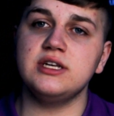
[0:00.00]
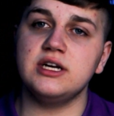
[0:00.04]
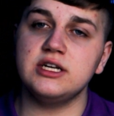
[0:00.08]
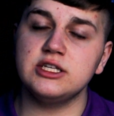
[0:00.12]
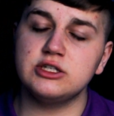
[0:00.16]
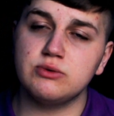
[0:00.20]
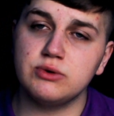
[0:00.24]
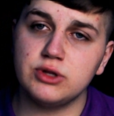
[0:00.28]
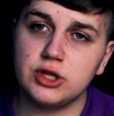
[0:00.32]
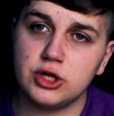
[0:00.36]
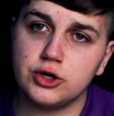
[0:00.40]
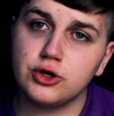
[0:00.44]

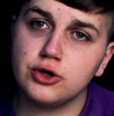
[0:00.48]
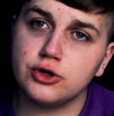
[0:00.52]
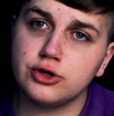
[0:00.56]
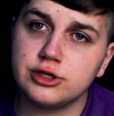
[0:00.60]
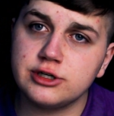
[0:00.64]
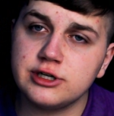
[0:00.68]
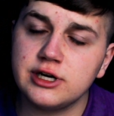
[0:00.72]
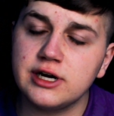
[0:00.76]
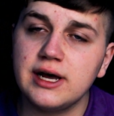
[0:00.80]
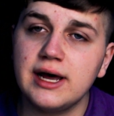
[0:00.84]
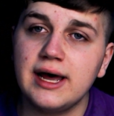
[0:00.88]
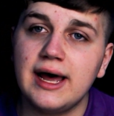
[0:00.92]
sounds really
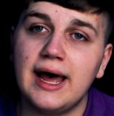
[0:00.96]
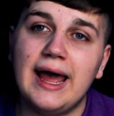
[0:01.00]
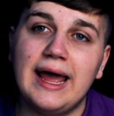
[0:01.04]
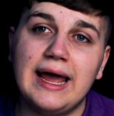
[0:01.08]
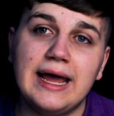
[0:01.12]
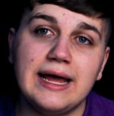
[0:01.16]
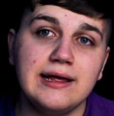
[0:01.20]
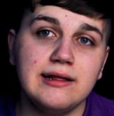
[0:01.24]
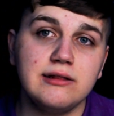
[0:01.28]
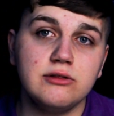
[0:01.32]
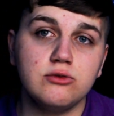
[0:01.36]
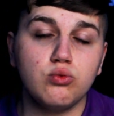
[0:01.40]
good,
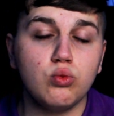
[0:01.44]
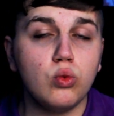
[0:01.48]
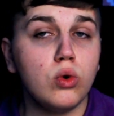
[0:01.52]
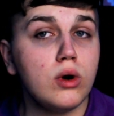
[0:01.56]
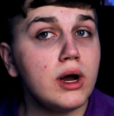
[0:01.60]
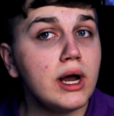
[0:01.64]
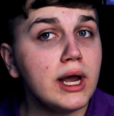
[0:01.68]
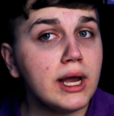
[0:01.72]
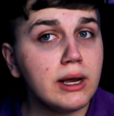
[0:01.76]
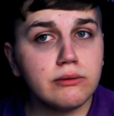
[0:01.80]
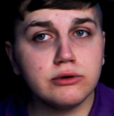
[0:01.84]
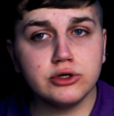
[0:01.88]
and
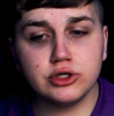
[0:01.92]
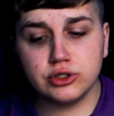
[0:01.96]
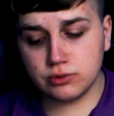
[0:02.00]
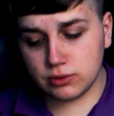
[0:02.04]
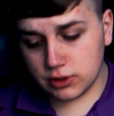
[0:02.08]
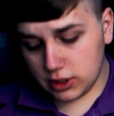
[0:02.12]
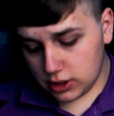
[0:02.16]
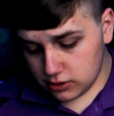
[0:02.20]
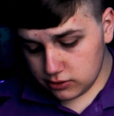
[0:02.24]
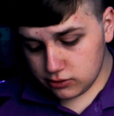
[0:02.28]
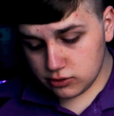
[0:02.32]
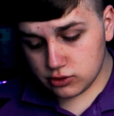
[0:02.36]
why would you
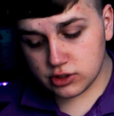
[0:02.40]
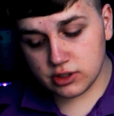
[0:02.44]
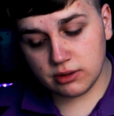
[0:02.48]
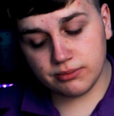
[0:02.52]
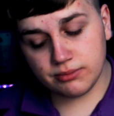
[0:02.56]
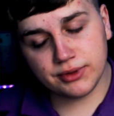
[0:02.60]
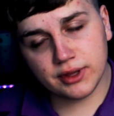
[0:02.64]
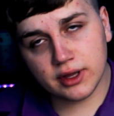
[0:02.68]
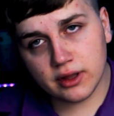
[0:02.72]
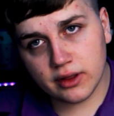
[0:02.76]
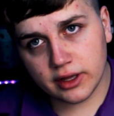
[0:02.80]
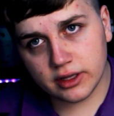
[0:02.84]
want to use
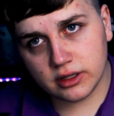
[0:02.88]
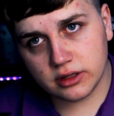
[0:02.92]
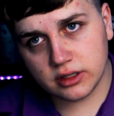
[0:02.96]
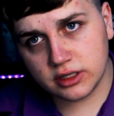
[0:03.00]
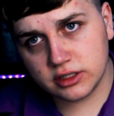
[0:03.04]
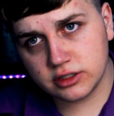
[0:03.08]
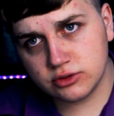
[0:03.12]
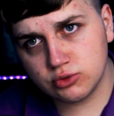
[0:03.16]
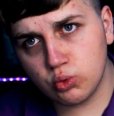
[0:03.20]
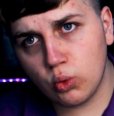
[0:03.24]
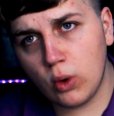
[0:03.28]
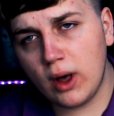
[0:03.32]
something like
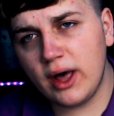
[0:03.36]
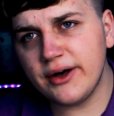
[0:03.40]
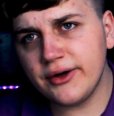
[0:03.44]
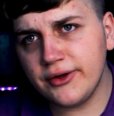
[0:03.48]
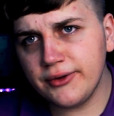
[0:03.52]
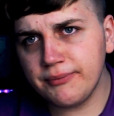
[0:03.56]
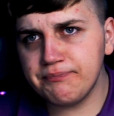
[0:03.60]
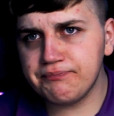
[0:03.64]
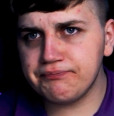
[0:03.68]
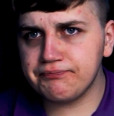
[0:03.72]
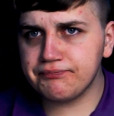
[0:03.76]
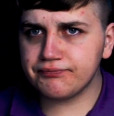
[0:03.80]
this?
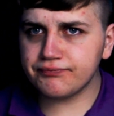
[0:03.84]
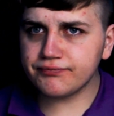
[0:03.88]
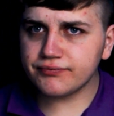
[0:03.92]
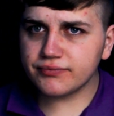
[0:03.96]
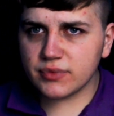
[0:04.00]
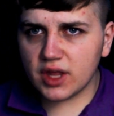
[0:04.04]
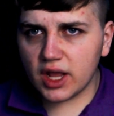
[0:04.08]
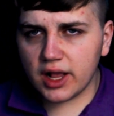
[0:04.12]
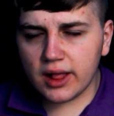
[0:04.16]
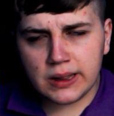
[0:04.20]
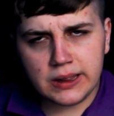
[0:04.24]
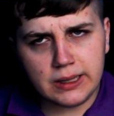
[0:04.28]
Well,
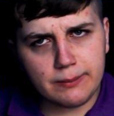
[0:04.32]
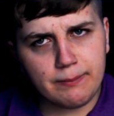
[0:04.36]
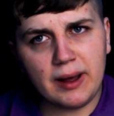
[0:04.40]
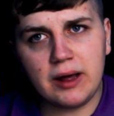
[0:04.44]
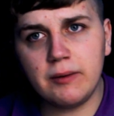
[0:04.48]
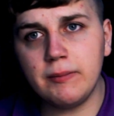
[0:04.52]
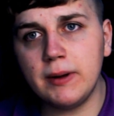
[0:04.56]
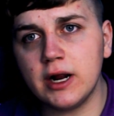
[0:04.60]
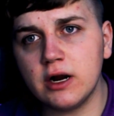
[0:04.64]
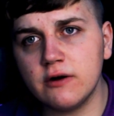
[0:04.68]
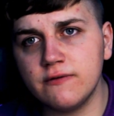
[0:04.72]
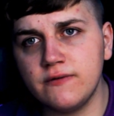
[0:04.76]

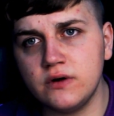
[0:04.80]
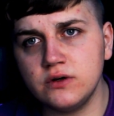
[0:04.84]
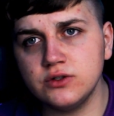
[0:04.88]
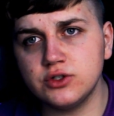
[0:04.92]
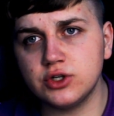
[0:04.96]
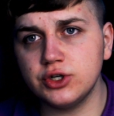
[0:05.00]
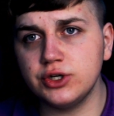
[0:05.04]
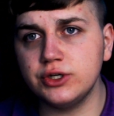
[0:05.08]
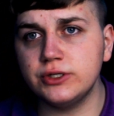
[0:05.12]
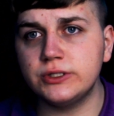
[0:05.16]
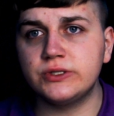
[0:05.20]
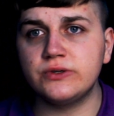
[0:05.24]
lapel microphones
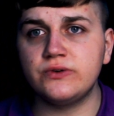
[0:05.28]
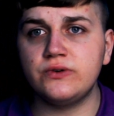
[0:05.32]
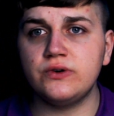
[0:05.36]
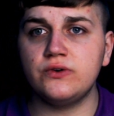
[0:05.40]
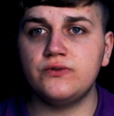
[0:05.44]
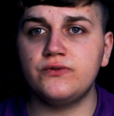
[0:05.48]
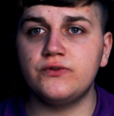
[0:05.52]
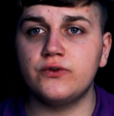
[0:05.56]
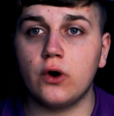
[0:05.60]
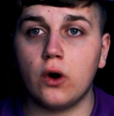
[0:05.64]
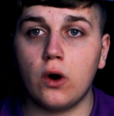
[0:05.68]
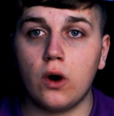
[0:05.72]
are
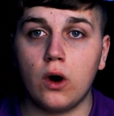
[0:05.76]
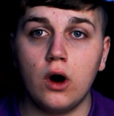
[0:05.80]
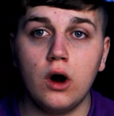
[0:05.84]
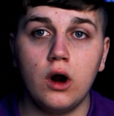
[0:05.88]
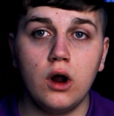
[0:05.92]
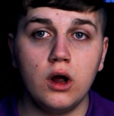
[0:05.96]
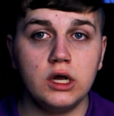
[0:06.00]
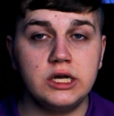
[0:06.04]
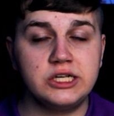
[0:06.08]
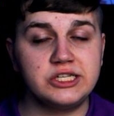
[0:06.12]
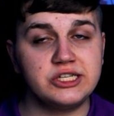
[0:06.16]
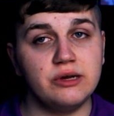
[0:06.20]
useful for
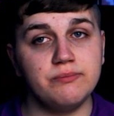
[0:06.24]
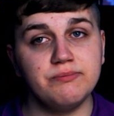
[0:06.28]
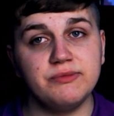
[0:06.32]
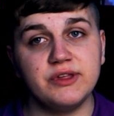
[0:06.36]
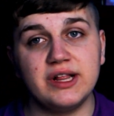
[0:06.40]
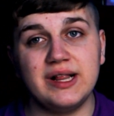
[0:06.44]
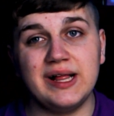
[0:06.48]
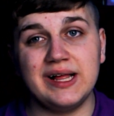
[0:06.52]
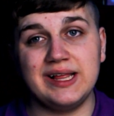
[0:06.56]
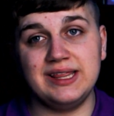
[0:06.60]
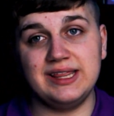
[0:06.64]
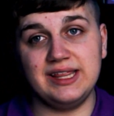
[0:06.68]

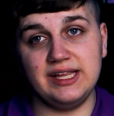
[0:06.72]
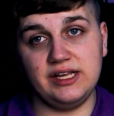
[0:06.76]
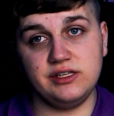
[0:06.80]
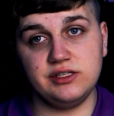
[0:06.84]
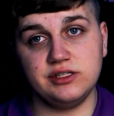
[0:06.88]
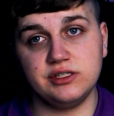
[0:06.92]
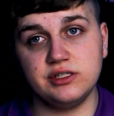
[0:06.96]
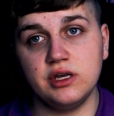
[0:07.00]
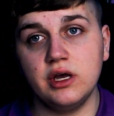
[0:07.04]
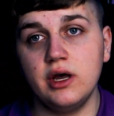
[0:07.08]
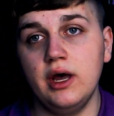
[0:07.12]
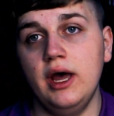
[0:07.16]
something like
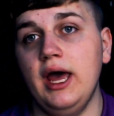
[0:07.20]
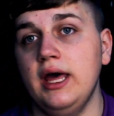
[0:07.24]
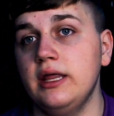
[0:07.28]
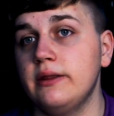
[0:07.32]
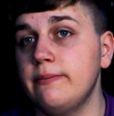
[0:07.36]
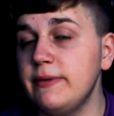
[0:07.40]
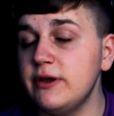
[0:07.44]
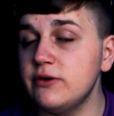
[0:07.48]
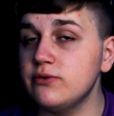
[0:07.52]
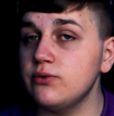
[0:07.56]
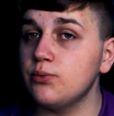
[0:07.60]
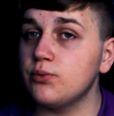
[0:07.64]
this, and
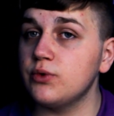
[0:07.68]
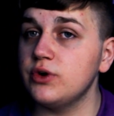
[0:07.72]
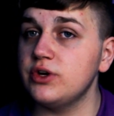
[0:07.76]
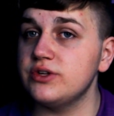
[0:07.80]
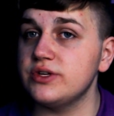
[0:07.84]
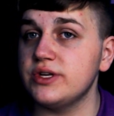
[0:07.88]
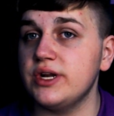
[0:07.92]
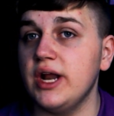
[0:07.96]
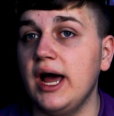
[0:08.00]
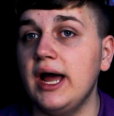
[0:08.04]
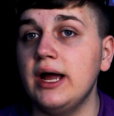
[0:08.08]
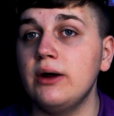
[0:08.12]
the main
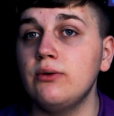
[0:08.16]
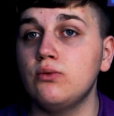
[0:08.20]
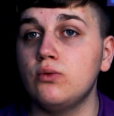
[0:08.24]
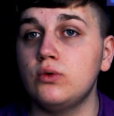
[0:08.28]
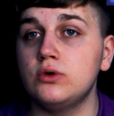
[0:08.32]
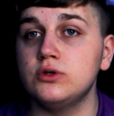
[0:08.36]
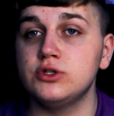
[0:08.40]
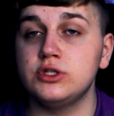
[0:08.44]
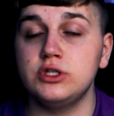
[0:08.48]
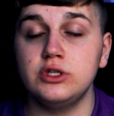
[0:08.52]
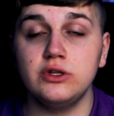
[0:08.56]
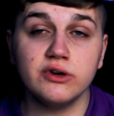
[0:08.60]
reason I
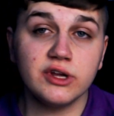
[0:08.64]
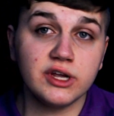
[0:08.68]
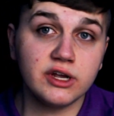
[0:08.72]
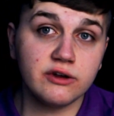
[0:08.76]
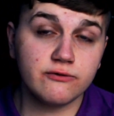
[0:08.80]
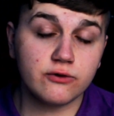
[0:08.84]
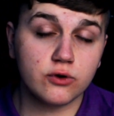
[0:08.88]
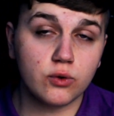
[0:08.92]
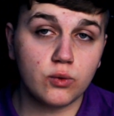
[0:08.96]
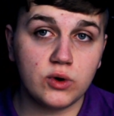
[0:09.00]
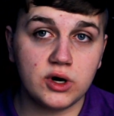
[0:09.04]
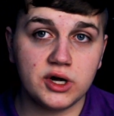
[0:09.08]
was
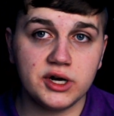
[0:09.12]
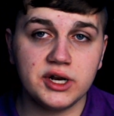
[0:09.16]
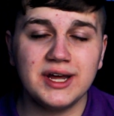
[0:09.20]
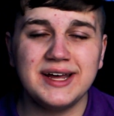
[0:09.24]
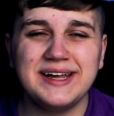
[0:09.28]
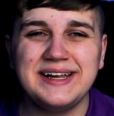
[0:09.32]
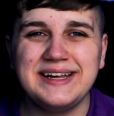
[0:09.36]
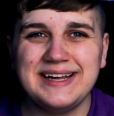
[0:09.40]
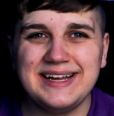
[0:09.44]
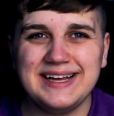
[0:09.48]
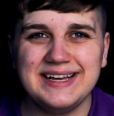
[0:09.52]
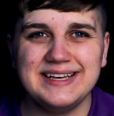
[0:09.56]
looking for one
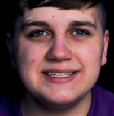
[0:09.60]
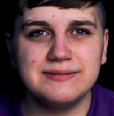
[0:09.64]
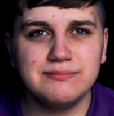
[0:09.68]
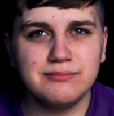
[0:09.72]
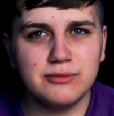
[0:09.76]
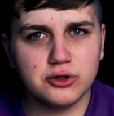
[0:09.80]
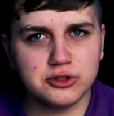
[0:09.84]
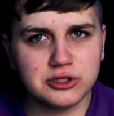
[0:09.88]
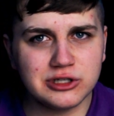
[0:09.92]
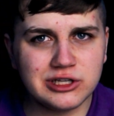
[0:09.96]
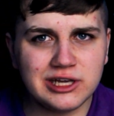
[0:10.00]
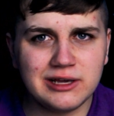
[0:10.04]
is
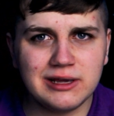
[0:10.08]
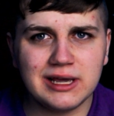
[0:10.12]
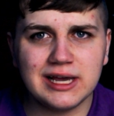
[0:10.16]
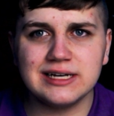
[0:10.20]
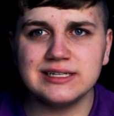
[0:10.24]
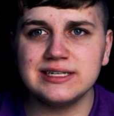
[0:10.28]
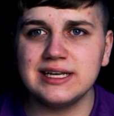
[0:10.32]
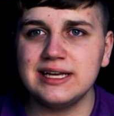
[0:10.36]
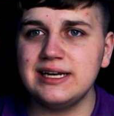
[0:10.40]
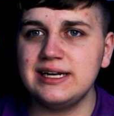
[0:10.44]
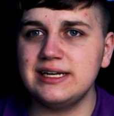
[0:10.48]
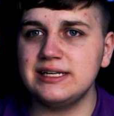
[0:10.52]
mostly
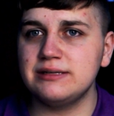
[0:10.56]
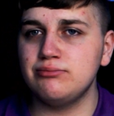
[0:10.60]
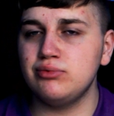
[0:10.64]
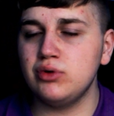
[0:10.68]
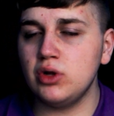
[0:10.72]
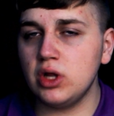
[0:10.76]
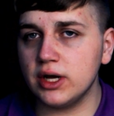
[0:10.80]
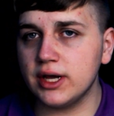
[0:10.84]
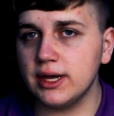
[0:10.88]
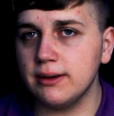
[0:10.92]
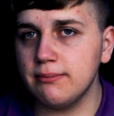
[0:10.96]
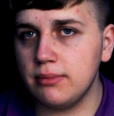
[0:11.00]
because it is
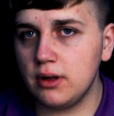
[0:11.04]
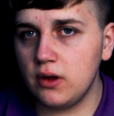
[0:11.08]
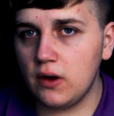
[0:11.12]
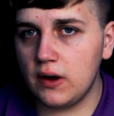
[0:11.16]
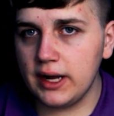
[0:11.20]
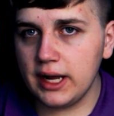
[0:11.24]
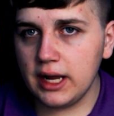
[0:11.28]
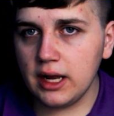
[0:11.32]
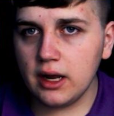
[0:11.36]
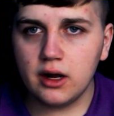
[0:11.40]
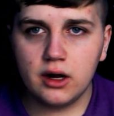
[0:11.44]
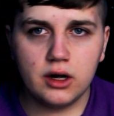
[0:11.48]
plug and
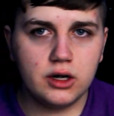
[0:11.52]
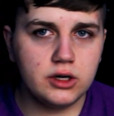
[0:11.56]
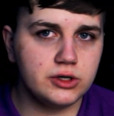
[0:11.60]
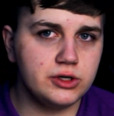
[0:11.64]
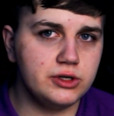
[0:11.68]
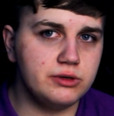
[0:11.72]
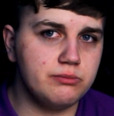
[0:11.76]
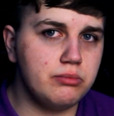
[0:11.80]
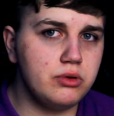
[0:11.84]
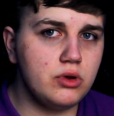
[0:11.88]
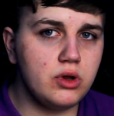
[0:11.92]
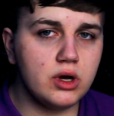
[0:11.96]
play.
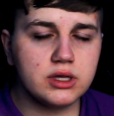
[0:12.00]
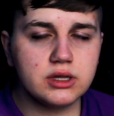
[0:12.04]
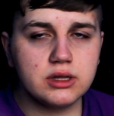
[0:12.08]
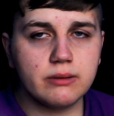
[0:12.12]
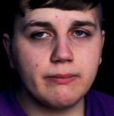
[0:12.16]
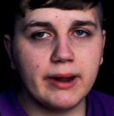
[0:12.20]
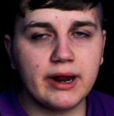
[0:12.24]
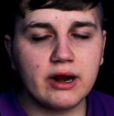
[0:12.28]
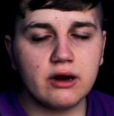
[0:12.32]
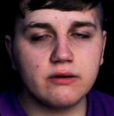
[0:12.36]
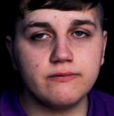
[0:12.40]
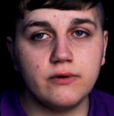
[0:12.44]
You plug the
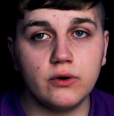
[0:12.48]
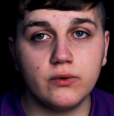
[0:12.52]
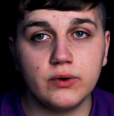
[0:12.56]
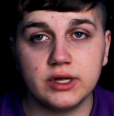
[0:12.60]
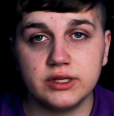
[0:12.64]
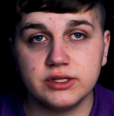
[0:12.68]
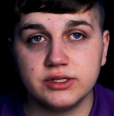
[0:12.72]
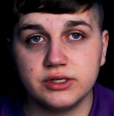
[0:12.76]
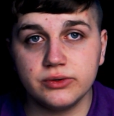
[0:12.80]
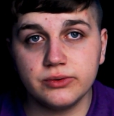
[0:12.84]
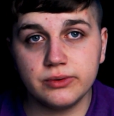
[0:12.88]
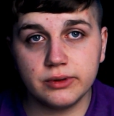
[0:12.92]
microphone
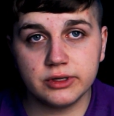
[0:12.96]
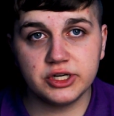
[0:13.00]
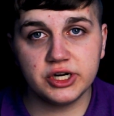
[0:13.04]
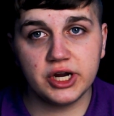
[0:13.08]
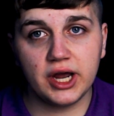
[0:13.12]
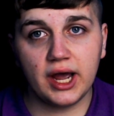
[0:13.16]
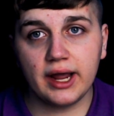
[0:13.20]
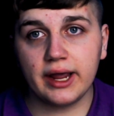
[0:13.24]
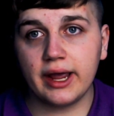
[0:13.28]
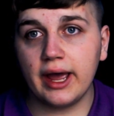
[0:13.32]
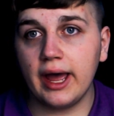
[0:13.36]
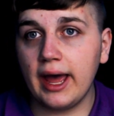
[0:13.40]
into the
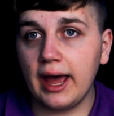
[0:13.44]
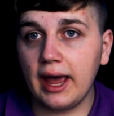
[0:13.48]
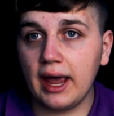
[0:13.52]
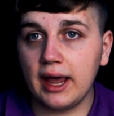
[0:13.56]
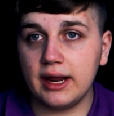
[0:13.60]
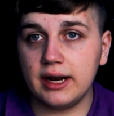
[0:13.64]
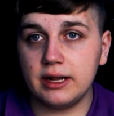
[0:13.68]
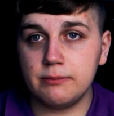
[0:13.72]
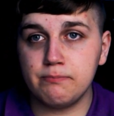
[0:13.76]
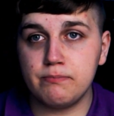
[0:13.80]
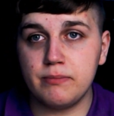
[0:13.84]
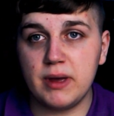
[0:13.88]
jack
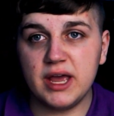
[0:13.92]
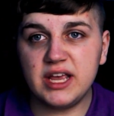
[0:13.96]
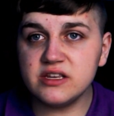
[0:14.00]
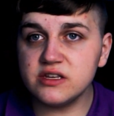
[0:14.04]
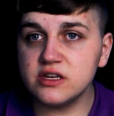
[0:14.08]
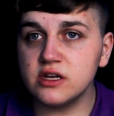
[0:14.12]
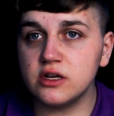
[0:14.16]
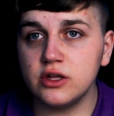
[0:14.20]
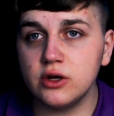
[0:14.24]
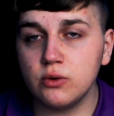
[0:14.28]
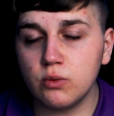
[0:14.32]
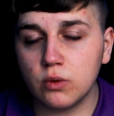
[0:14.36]
and it
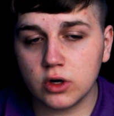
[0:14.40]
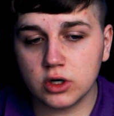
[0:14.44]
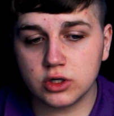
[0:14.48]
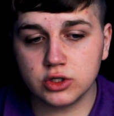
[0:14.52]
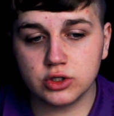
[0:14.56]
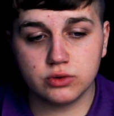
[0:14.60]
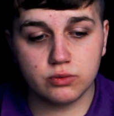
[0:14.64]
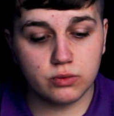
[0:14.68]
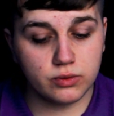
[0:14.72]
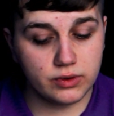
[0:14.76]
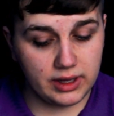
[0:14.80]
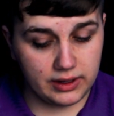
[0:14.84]
basically
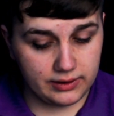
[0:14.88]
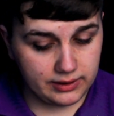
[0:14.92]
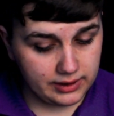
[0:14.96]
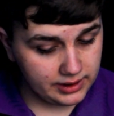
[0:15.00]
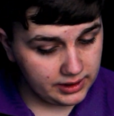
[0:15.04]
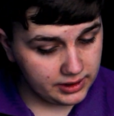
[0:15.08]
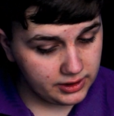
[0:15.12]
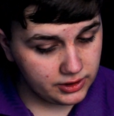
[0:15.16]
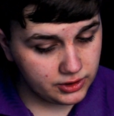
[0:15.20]
works without any